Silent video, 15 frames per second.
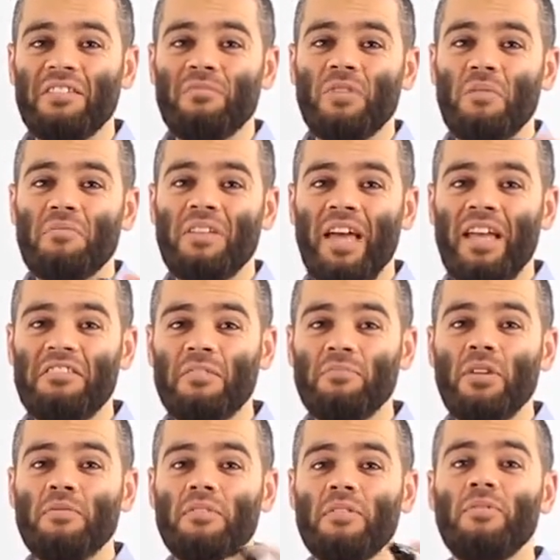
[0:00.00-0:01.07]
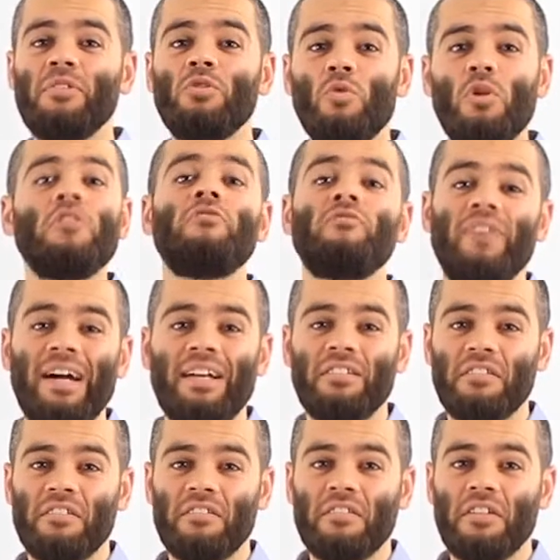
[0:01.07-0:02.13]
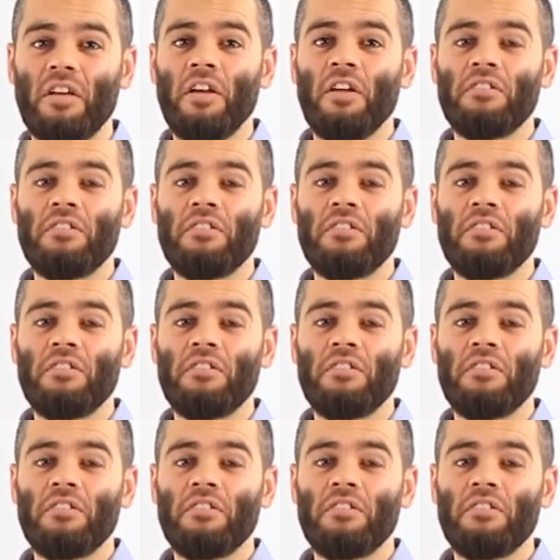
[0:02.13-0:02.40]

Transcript: sometimes eight, sometimes even 12 factors.